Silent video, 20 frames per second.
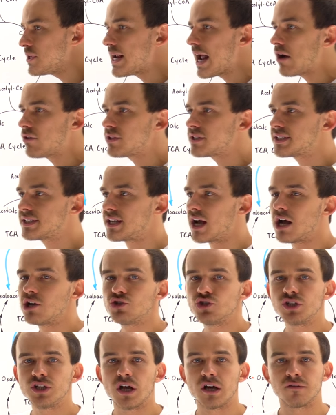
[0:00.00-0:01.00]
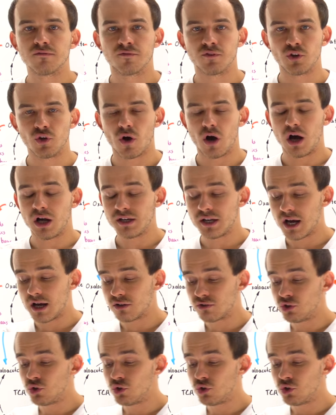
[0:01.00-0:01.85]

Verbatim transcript: in our discussion on, glu on uh,